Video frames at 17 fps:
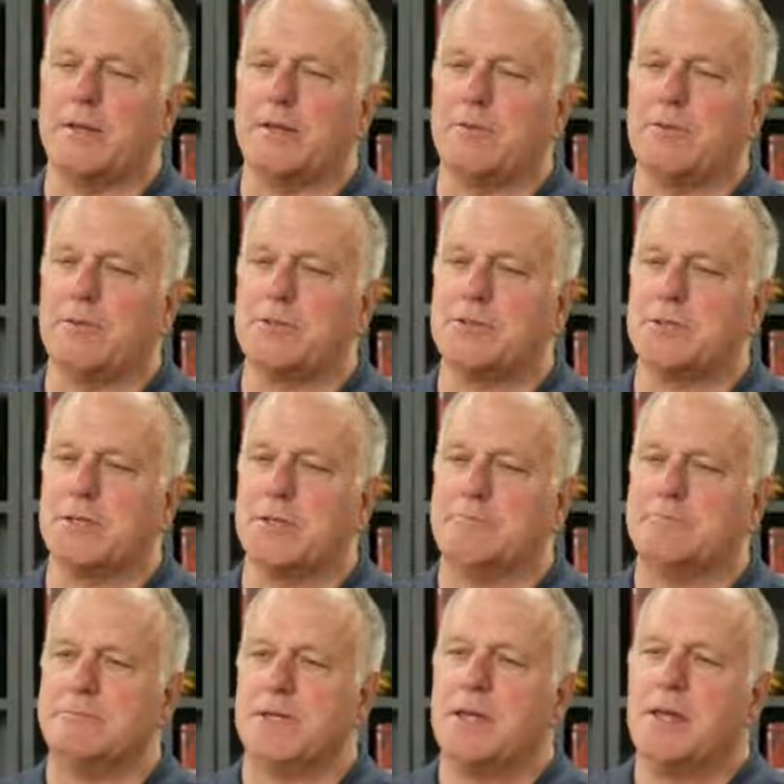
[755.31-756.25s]
It was
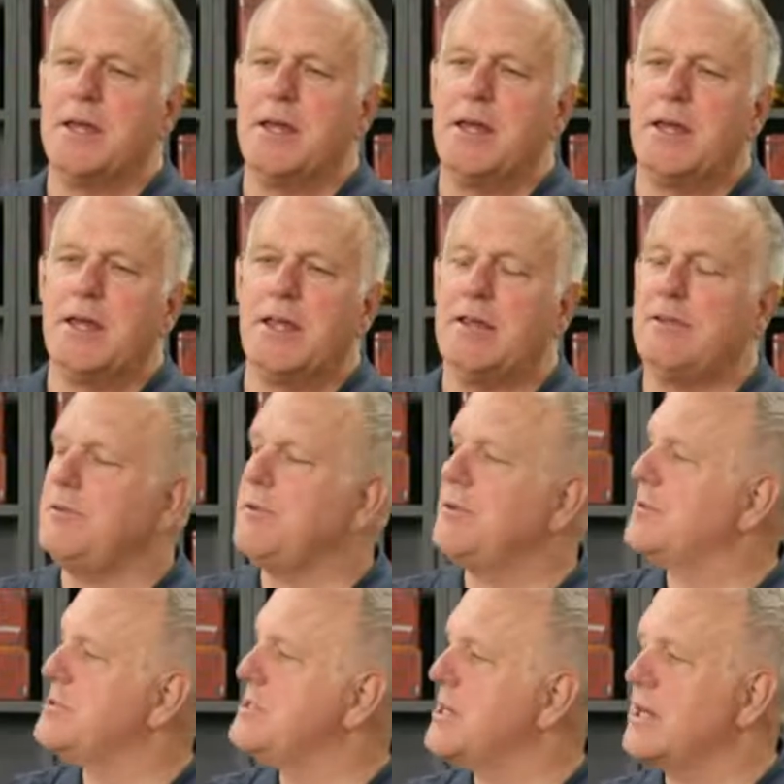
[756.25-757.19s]

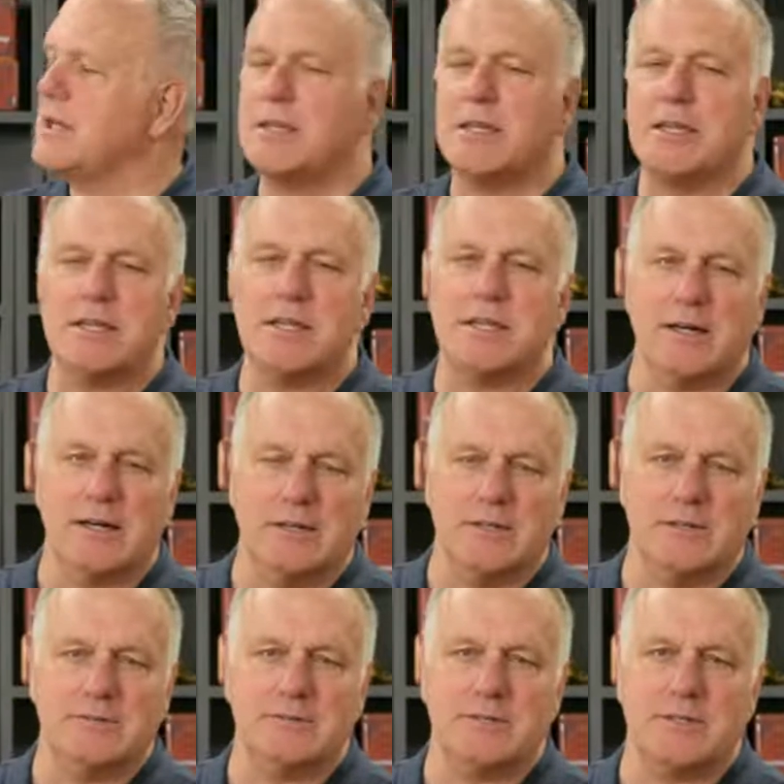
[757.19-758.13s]
easier said than
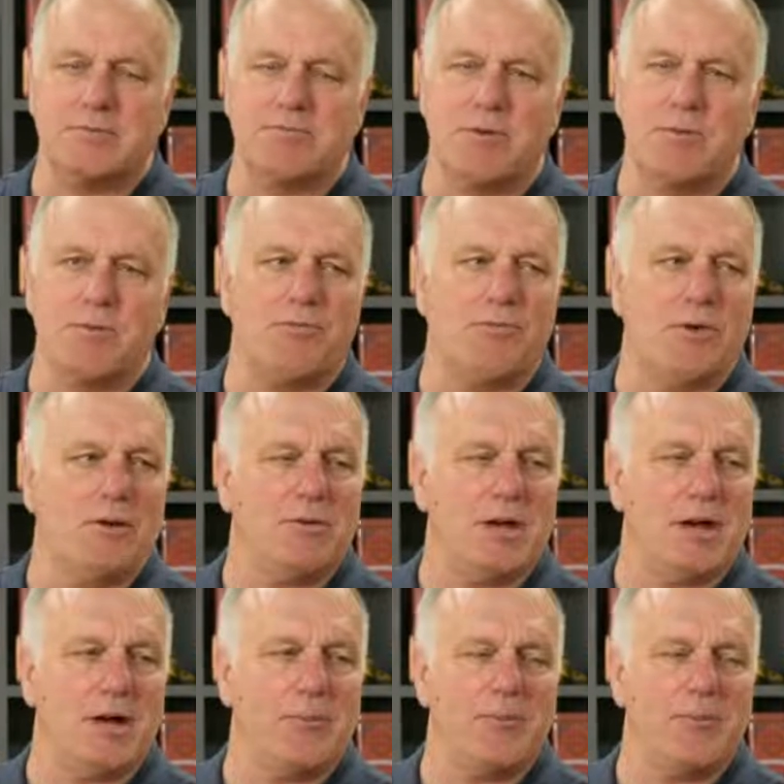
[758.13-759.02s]
done, is what we found out.